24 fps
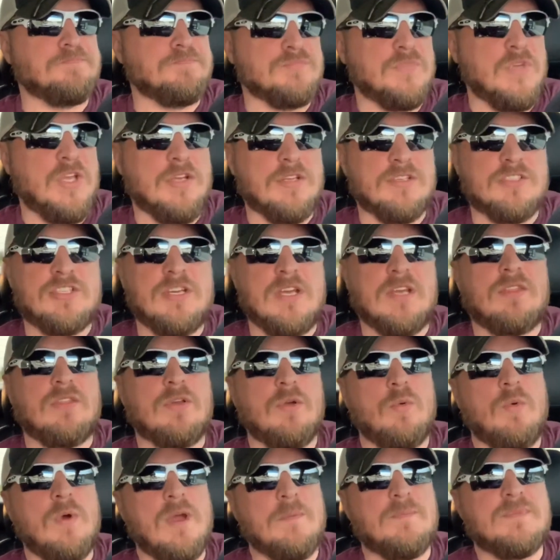You can check
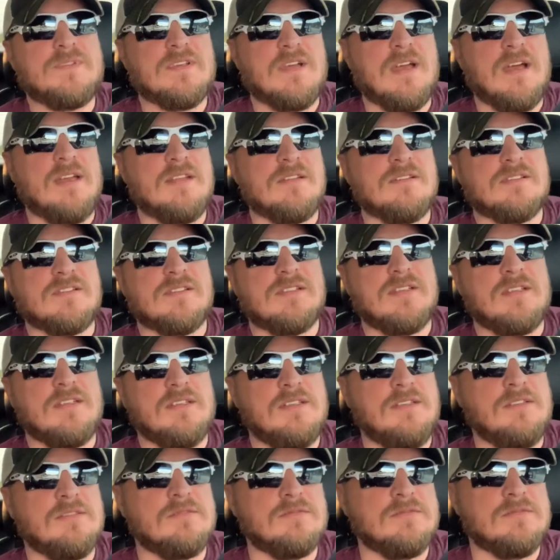their website and
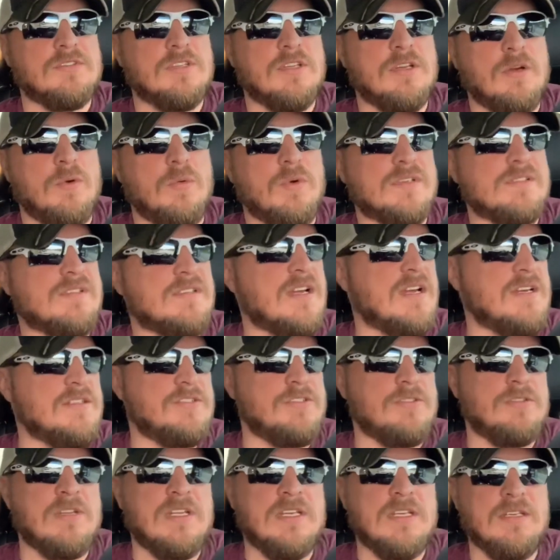see, what size
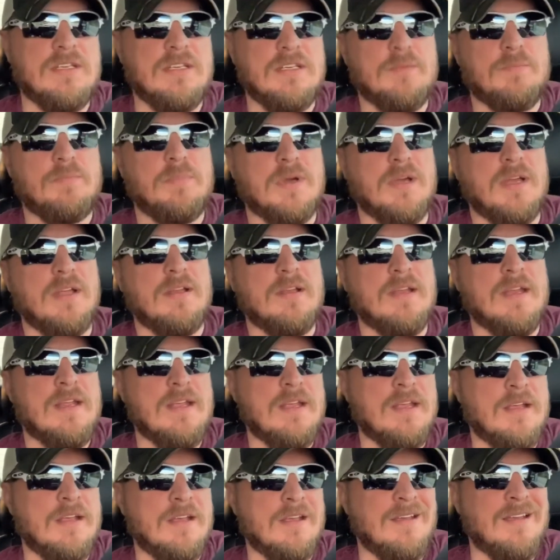you need. But,
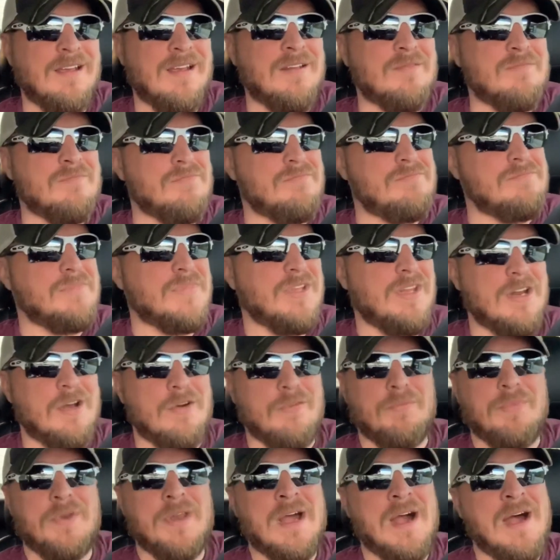
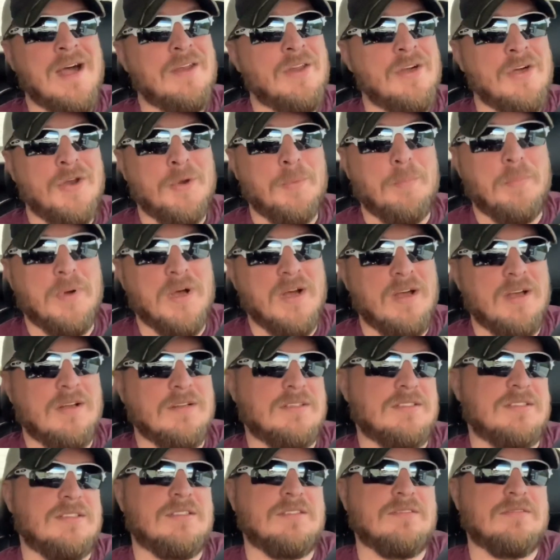
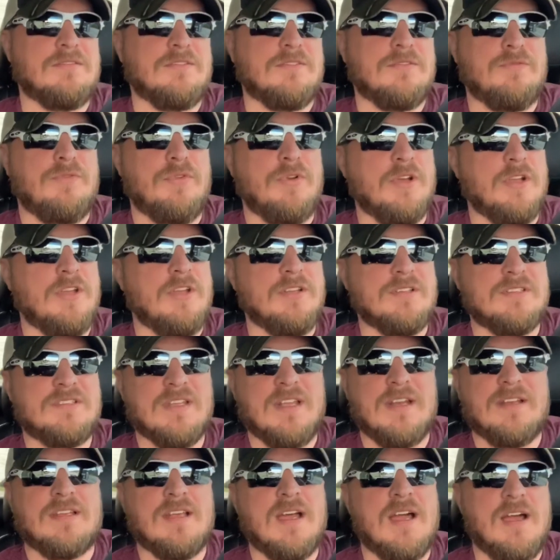$900 for a good
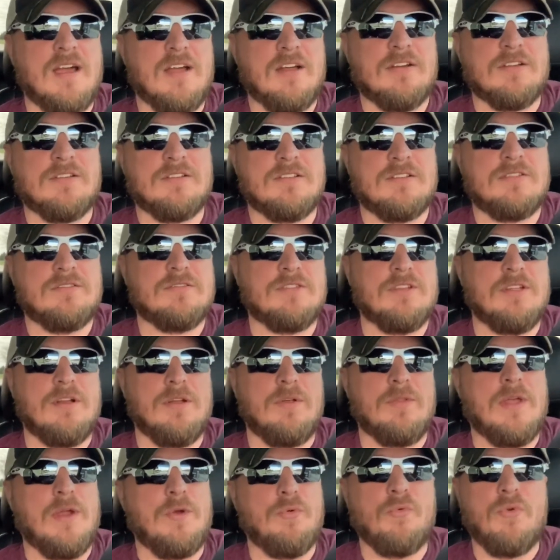set of tires,
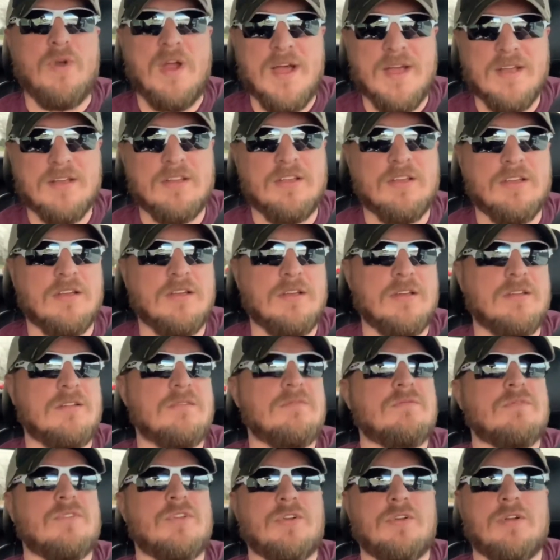that ride good.
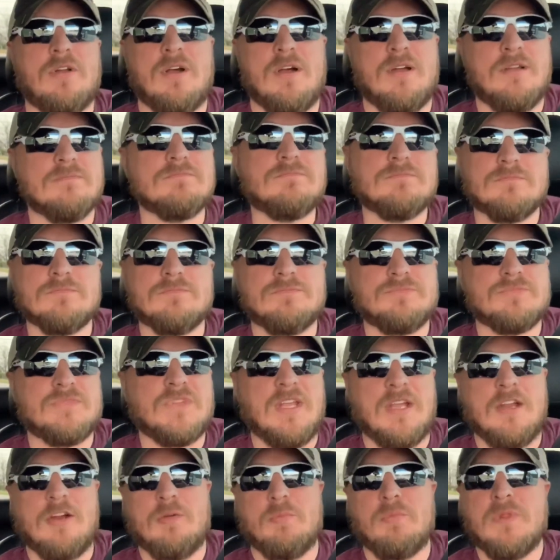They're not
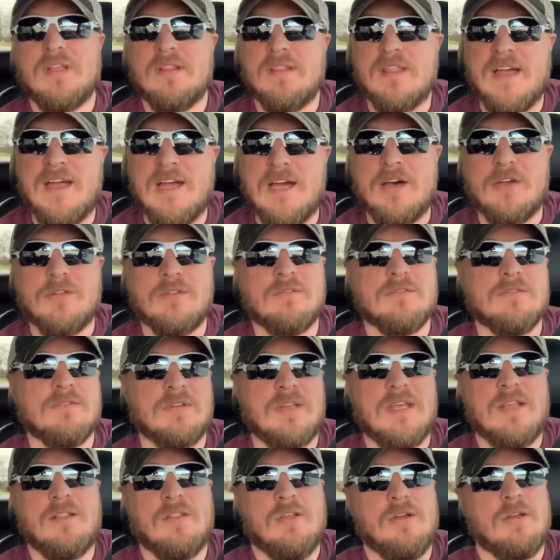terribly loud.
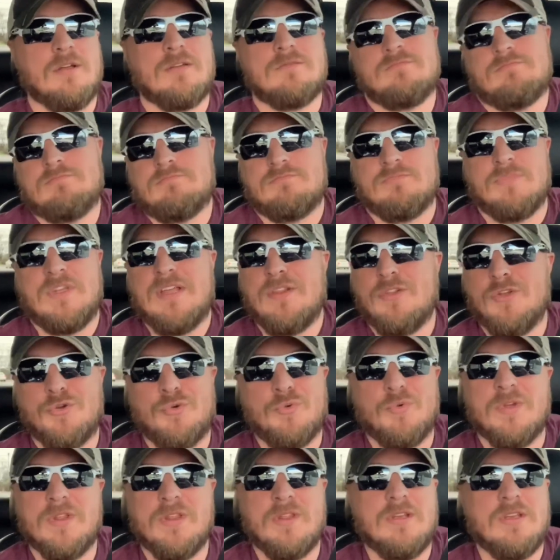They look
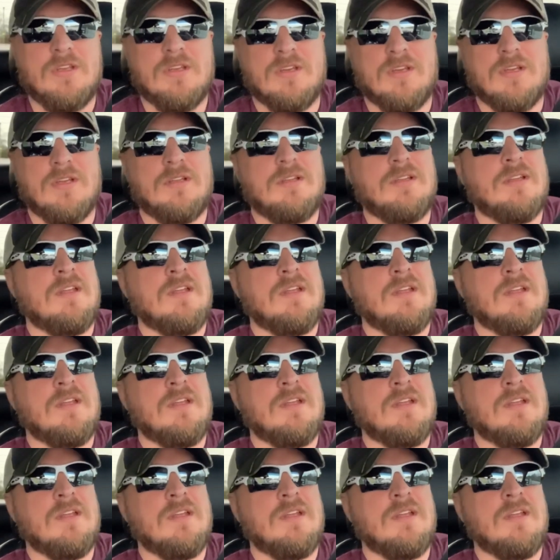really good.